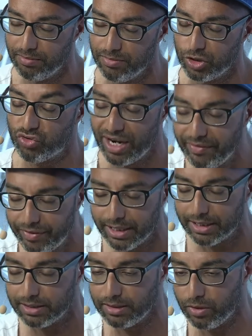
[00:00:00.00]
the
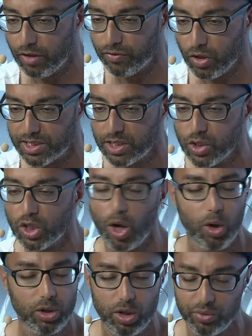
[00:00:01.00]
traffic, of course, it's not
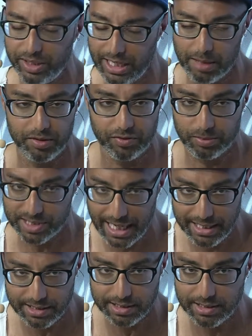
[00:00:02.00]
all only coming from
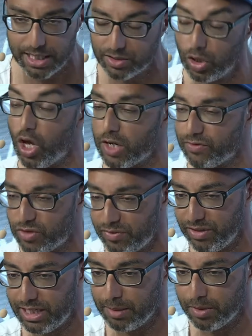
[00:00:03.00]
scientists. There's a lot of
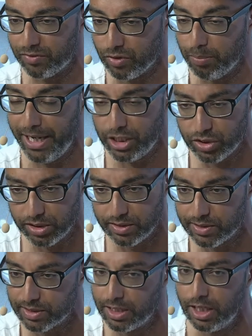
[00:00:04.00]
traffic coming from
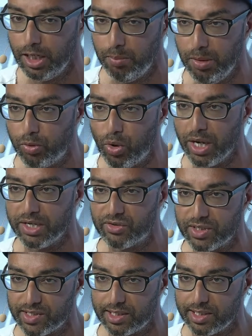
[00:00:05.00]
patients, people who are
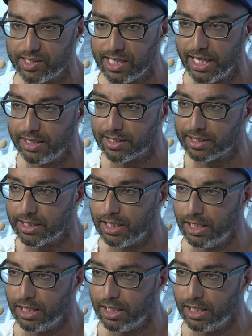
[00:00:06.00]
interested in science.